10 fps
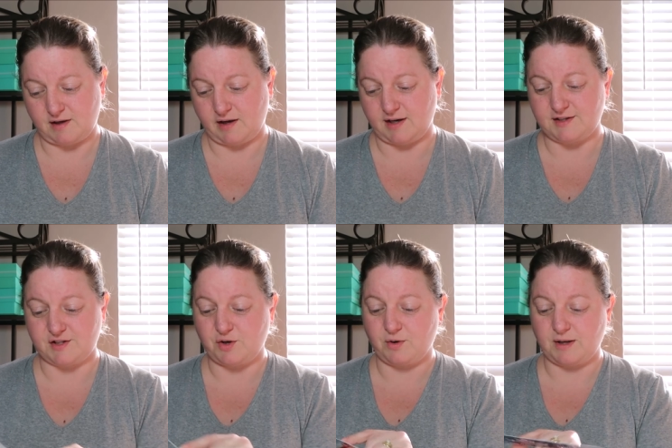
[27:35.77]
And it's
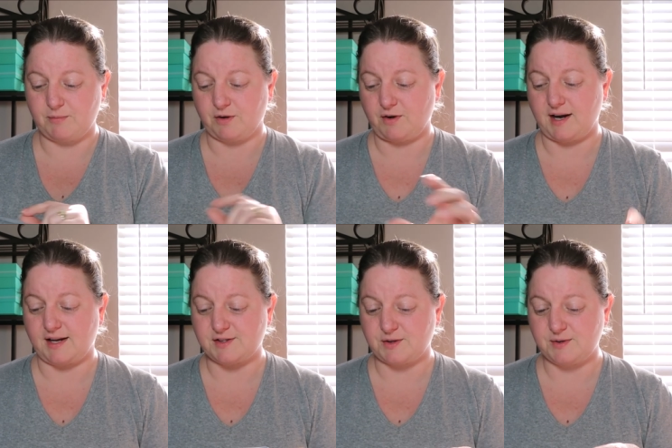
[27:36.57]
a totally book crate
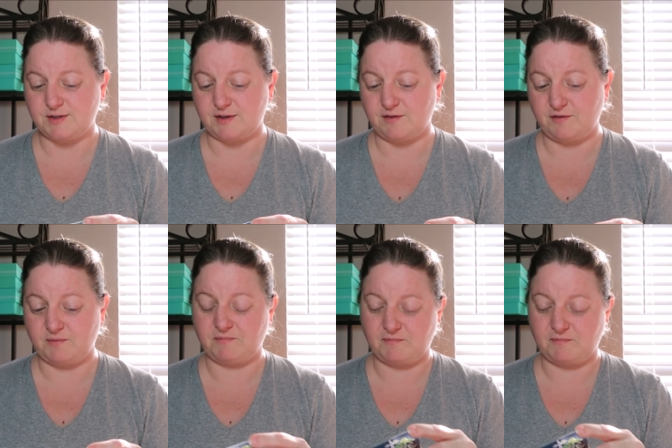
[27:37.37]
exclusive.